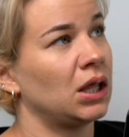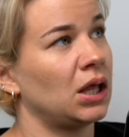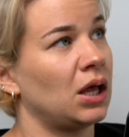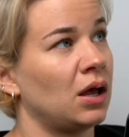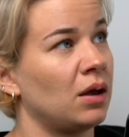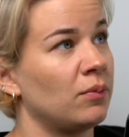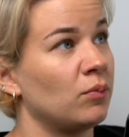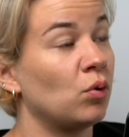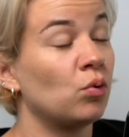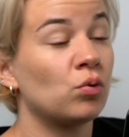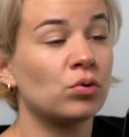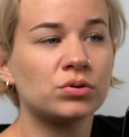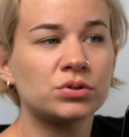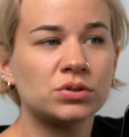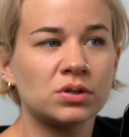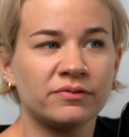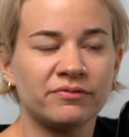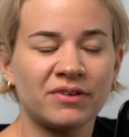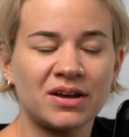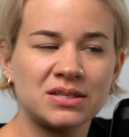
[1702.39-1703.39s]
Or
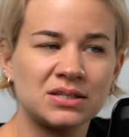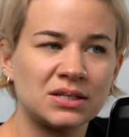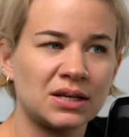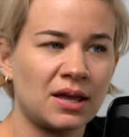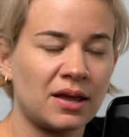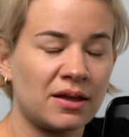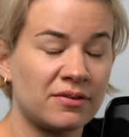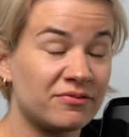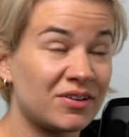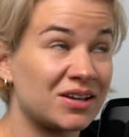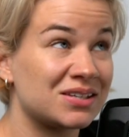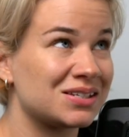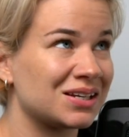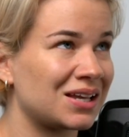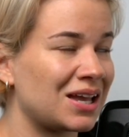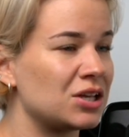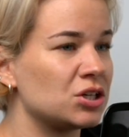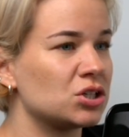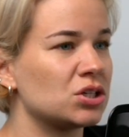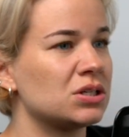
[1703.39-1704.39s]
also
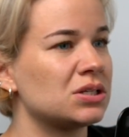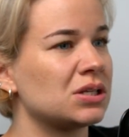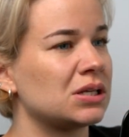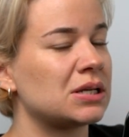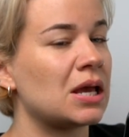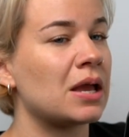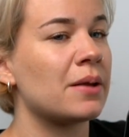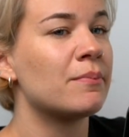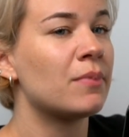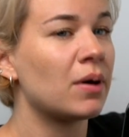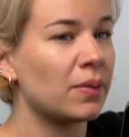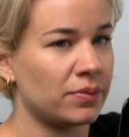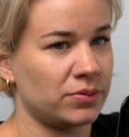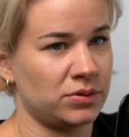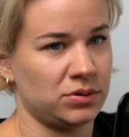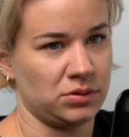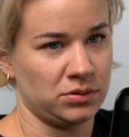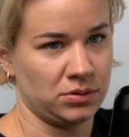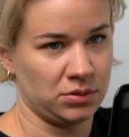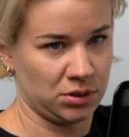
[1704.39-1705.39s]
investigations, they take
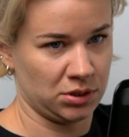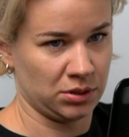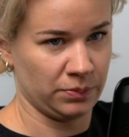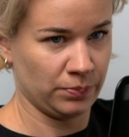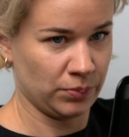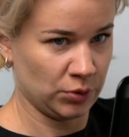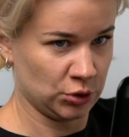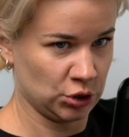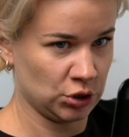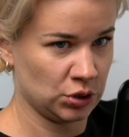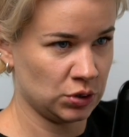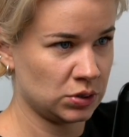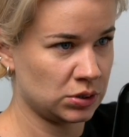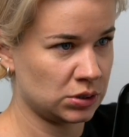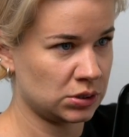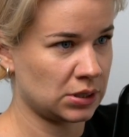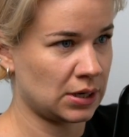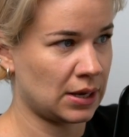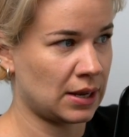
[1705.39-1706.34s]
months to produce.